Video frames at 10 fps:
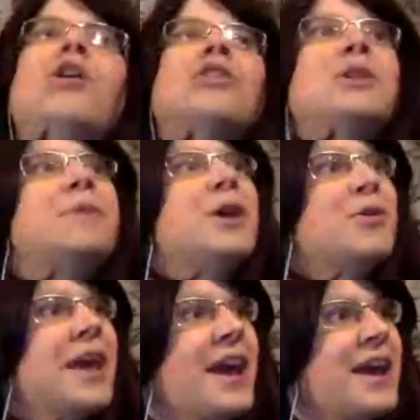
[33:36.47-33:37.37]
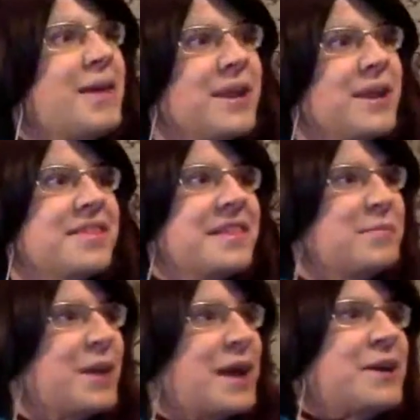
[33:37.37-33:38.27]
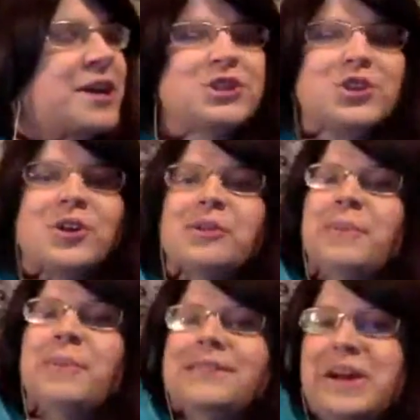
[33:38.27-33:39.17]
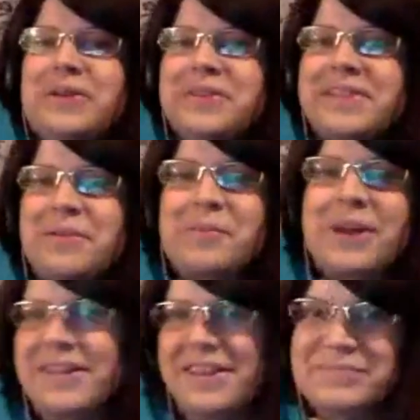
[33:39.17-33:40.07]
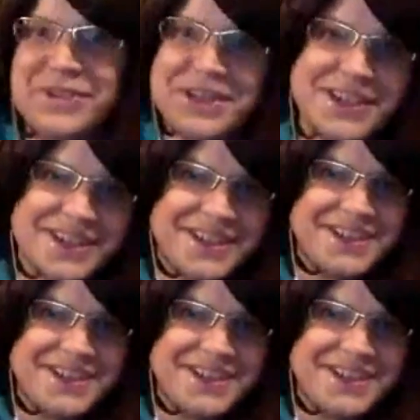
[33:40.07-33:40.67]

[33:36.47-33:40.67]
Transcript: going to be okay. But at the same time, I enjoy her meltdowns. So I'm kind of like, meh.